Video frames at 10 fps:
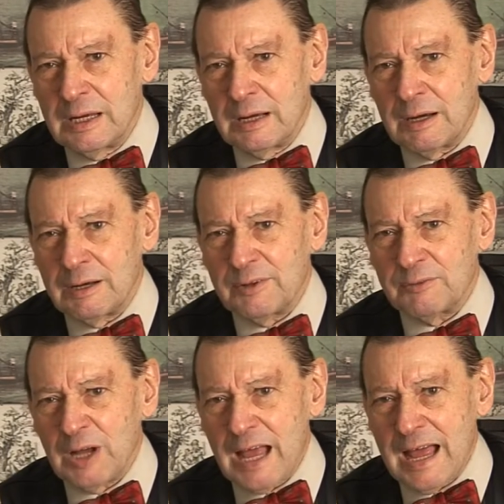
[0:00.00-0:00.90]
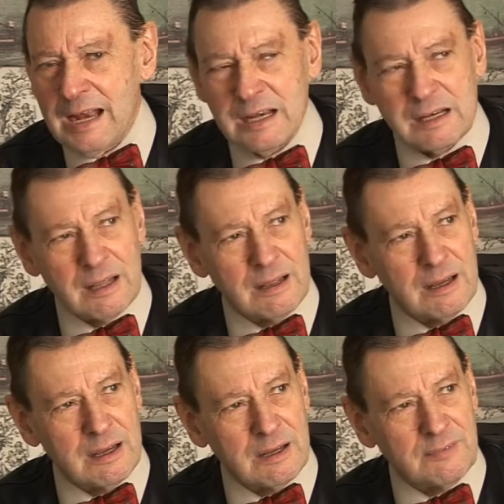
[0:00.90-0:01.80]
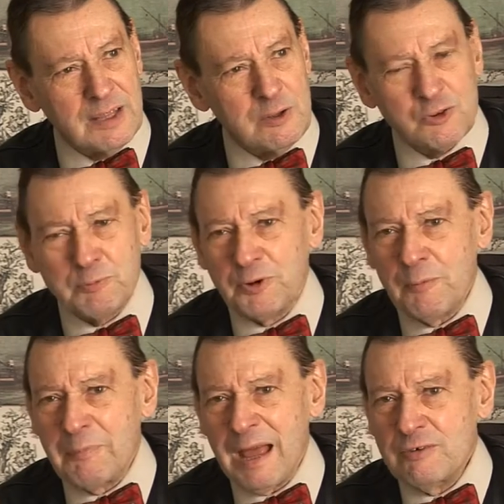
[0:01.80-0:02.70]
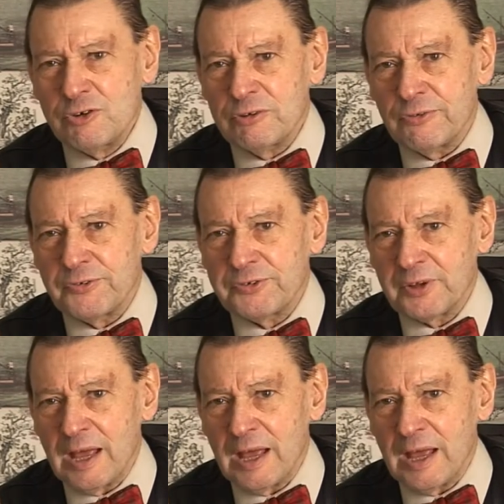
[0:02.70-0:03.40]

uh, and uh, they used to put on pageants.